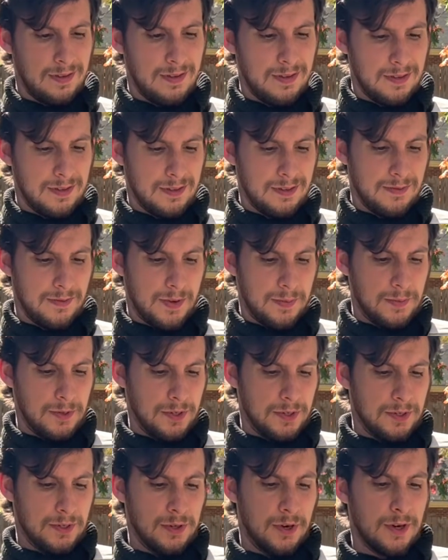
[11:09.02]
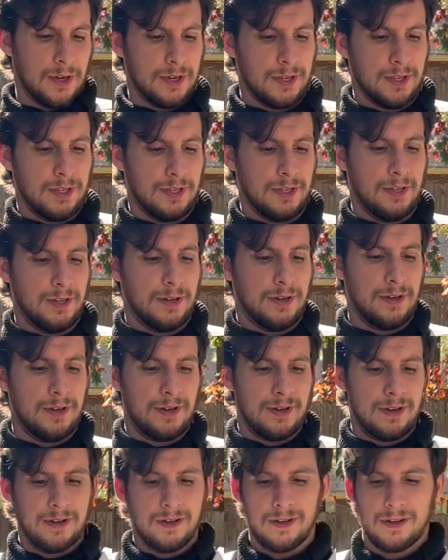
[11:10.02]
So if I put a dart in here,
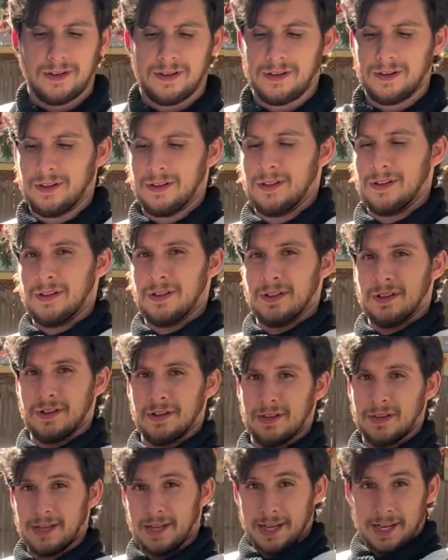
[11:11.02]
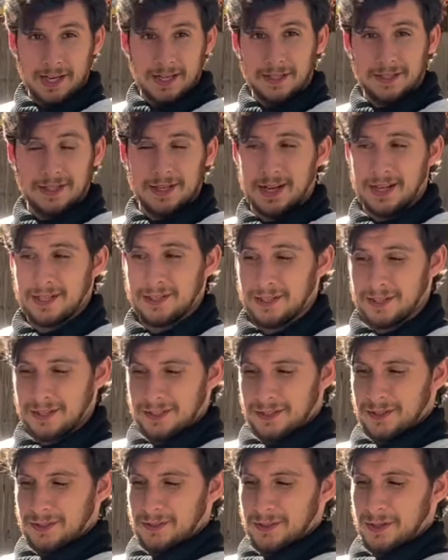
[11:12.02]
hand is not touching
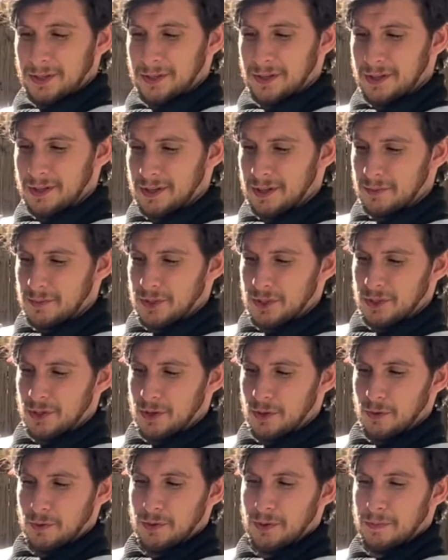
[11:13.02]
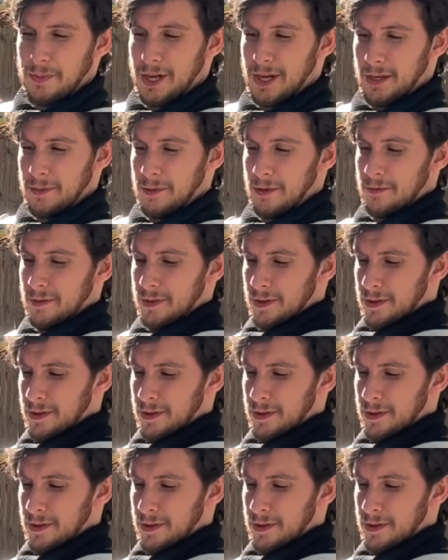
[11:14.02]
the trigger, I'm just holding the bottom of it.